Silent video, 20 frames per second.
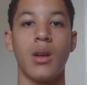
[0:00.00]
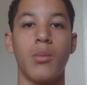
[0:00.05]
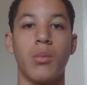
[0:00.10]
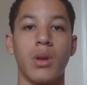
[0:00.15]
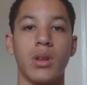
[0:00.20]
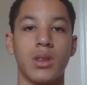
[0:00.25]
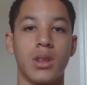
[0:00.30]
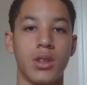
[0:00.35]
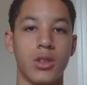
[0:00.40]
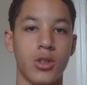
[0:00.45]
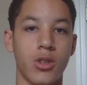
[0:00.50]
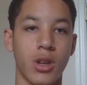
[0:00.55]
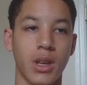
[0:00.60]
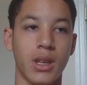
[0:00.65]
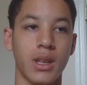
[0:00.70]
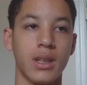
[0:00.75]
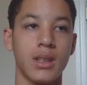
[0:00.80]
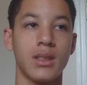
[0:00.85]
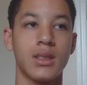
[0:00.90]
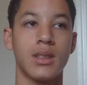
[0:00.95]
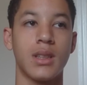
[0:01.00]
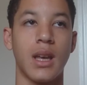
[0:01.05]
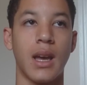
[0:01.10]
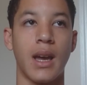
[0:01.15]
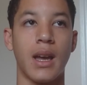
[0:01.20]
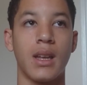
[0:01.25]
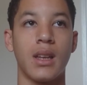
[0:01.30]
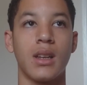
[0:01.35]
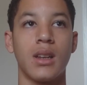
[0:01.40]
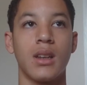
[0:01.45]
But the trick is
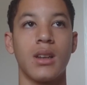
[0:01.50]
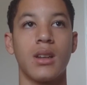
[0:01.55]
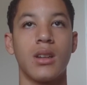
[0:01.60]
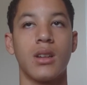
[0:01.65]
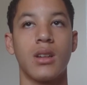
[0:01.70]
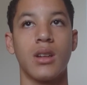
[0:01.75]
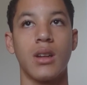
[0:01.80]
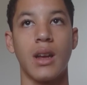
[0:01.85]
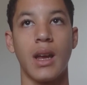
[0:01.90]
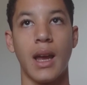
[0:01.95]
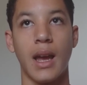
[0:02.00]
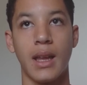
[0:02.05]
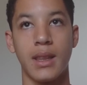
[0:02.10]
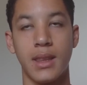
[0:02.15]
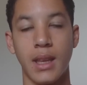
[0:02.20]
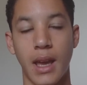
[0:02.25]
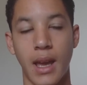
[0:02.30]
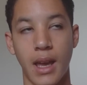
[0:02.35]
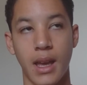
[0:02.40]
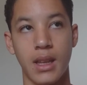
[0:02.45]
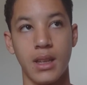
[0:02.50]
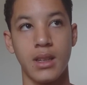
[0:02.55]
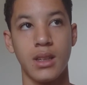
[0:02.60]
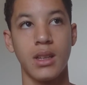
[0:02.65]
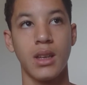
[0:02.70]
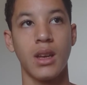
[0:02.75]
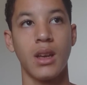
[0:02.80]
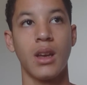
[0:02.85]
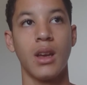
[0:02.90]
that at the end,